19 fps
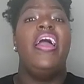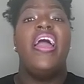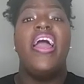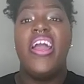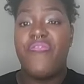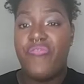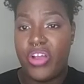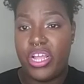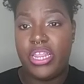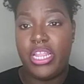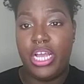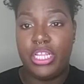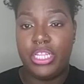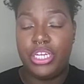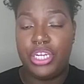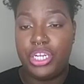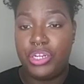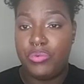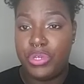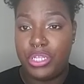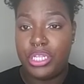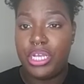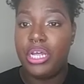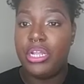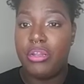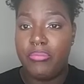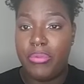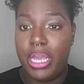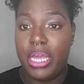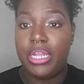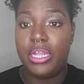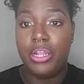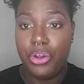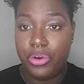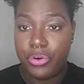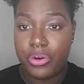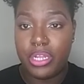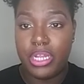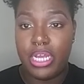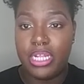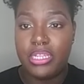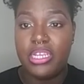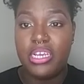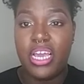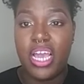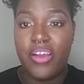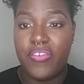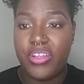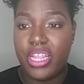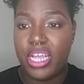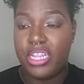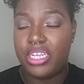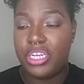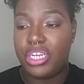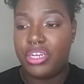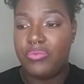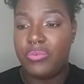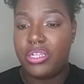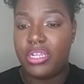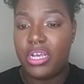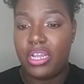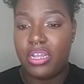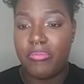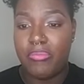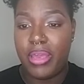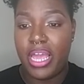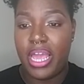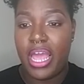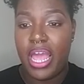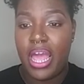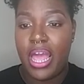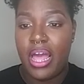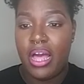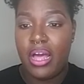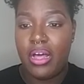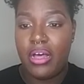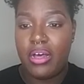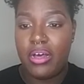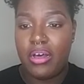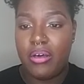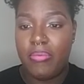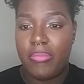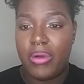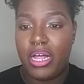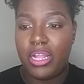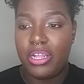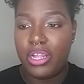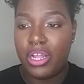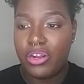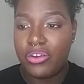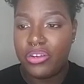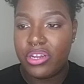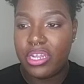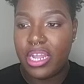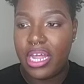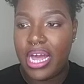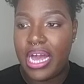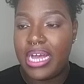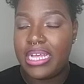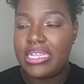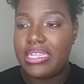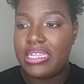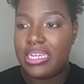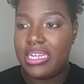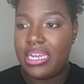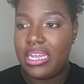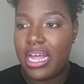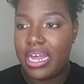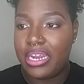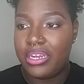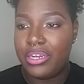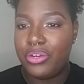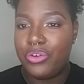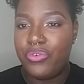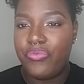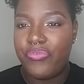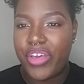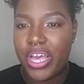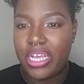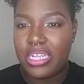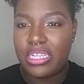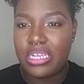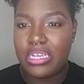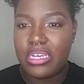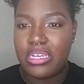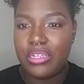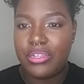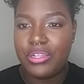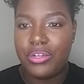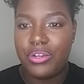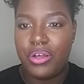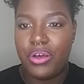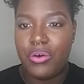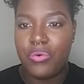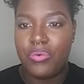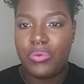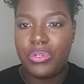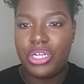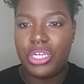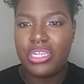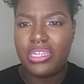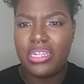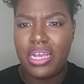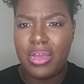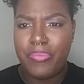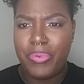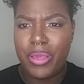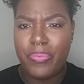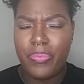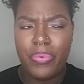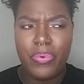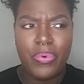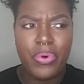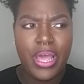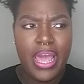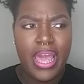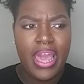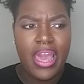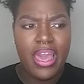everything that she was telling me. Literally, I took everything that she was telling me. I learned a lot, seen a lot of new faces, just seeing people